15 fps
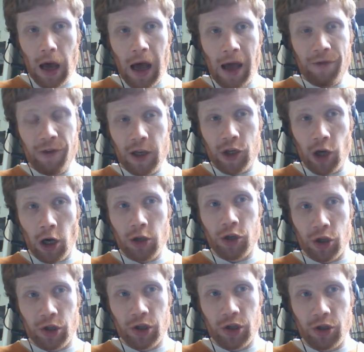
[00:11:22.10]
I think
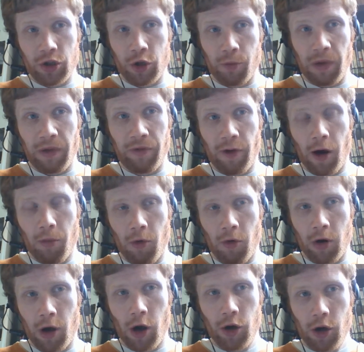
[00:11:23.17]
judges should be far
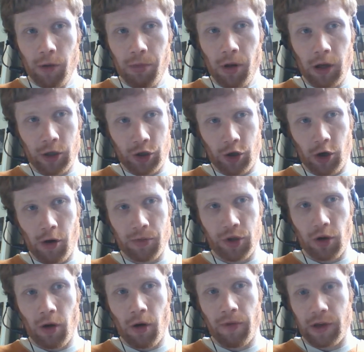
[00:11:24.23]
more accountable in
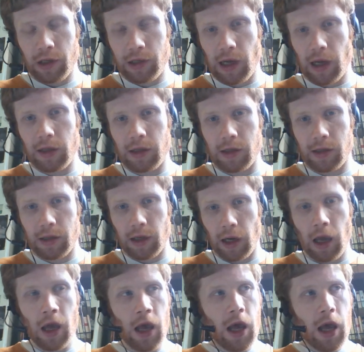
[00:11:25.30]
terms of their
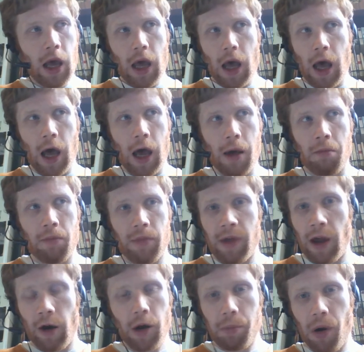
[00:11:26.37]
sentencing. Um,
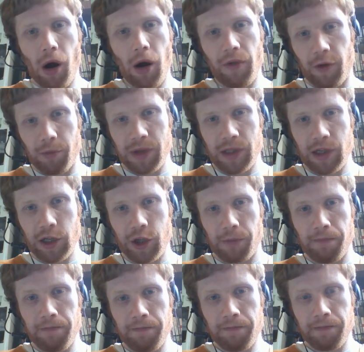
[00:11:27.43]
they're in a powerful position.